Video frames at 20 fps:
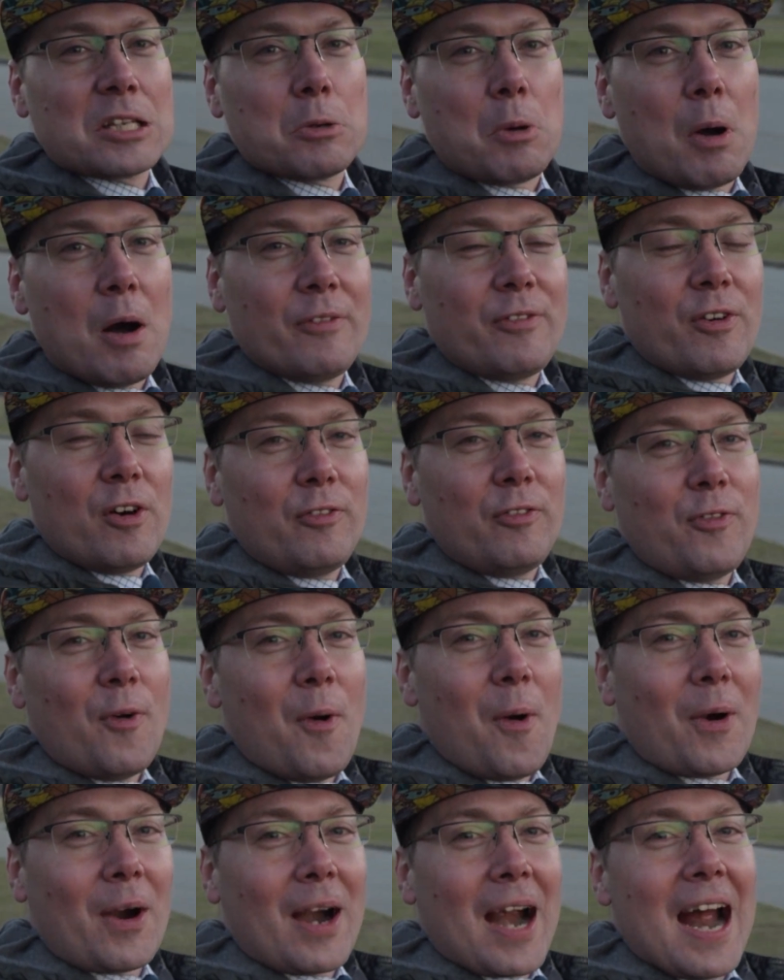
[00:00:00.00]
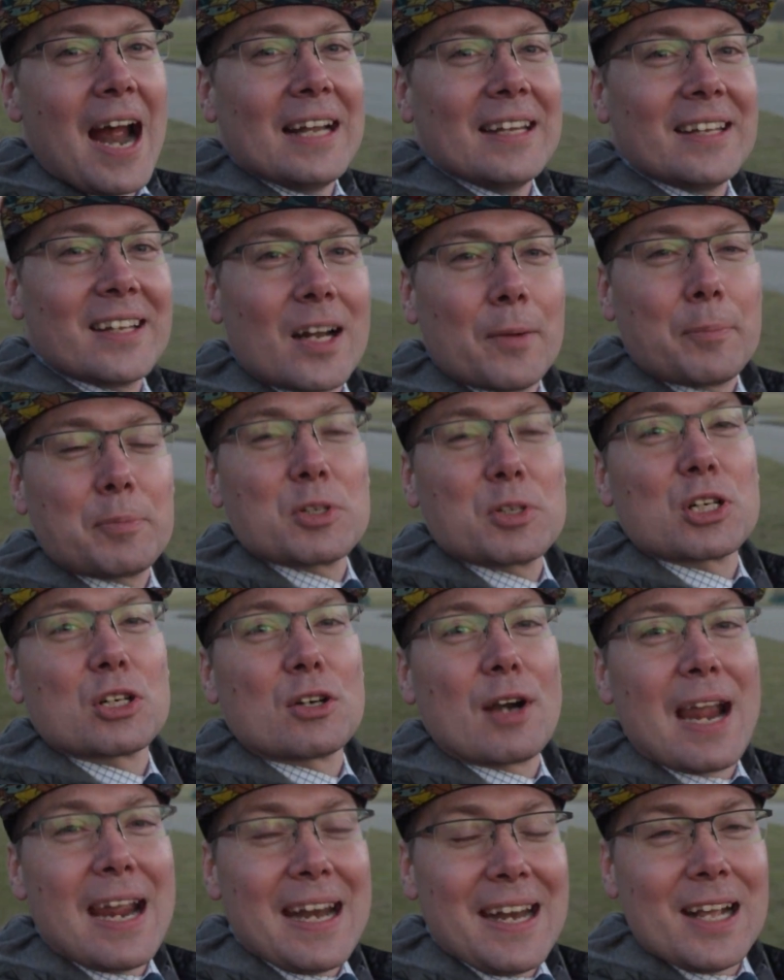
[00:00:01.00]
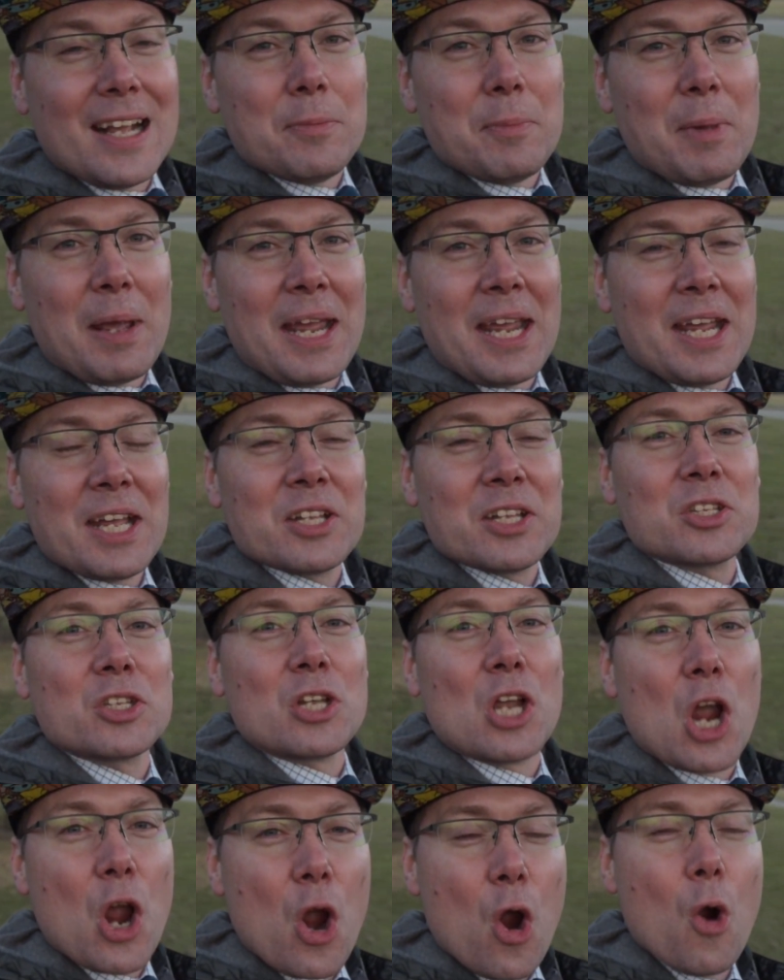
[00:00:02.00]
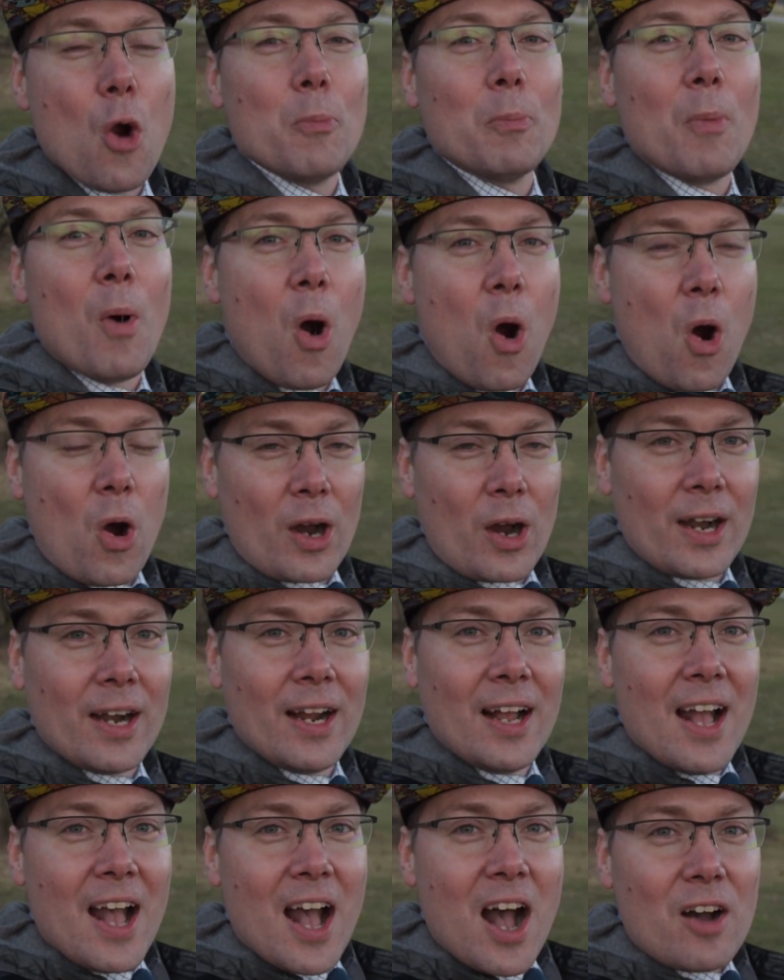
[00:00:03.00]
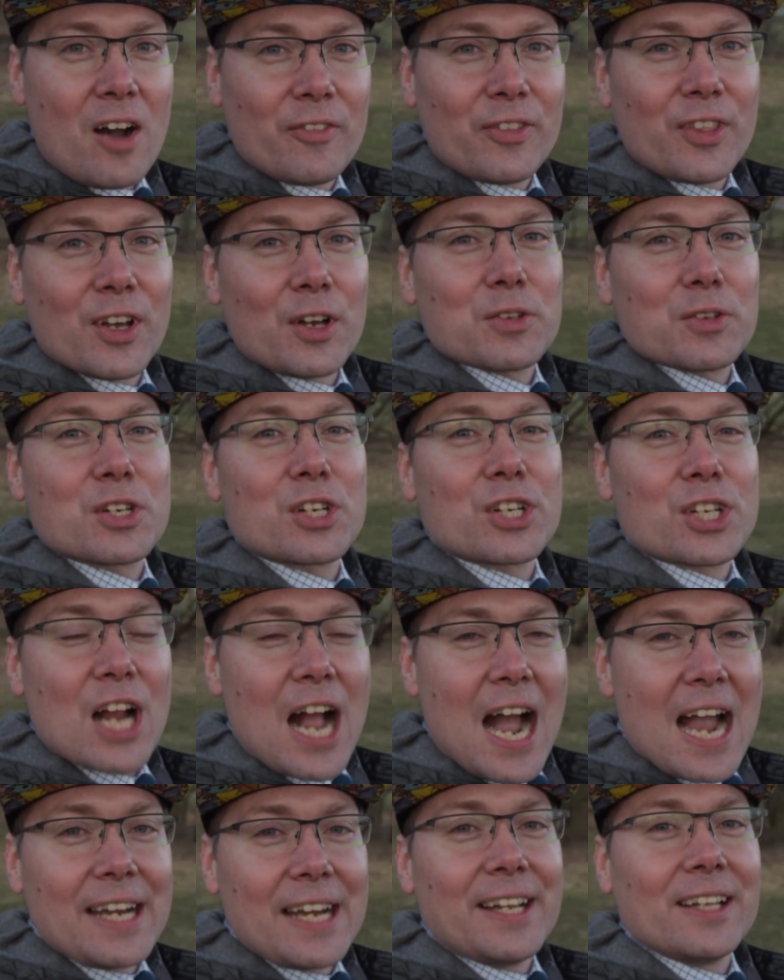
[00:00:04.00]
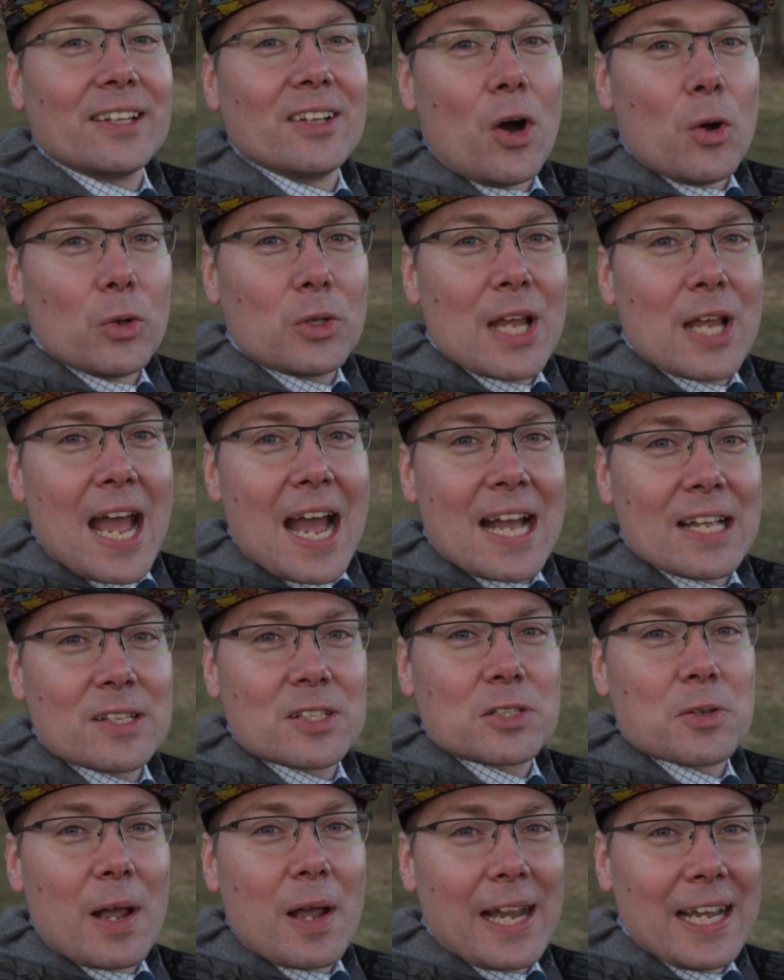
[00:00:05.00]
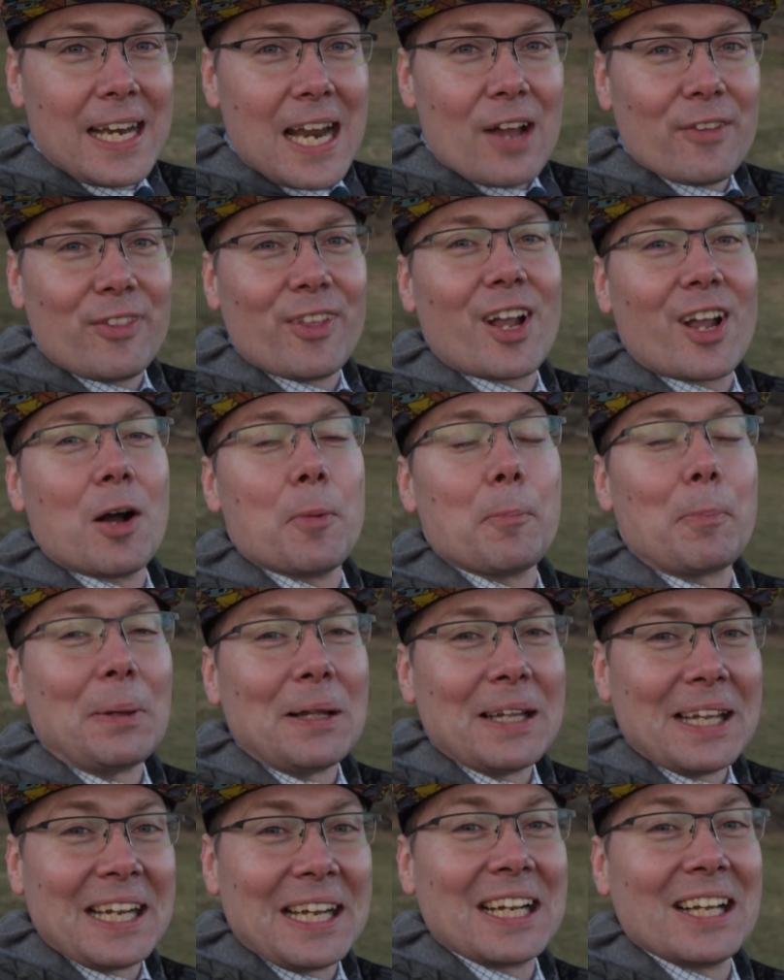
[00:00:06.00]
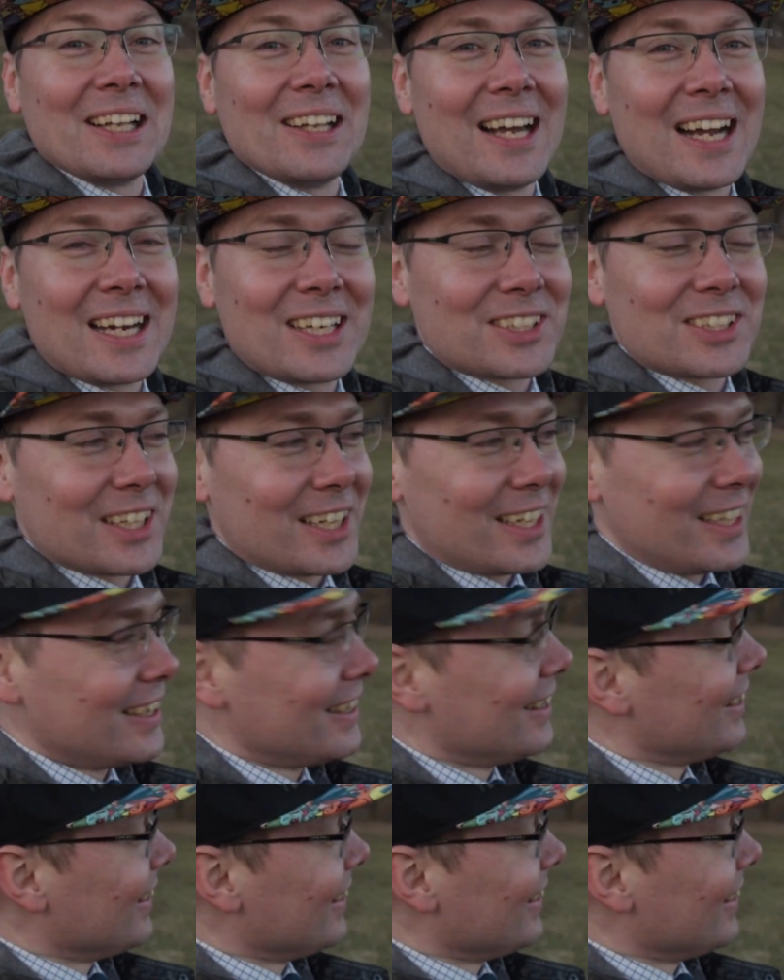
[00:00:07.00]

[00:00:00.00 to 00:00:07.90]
1204 ended up trading me 2 more of those shiny Lotads so I can have the complete collection.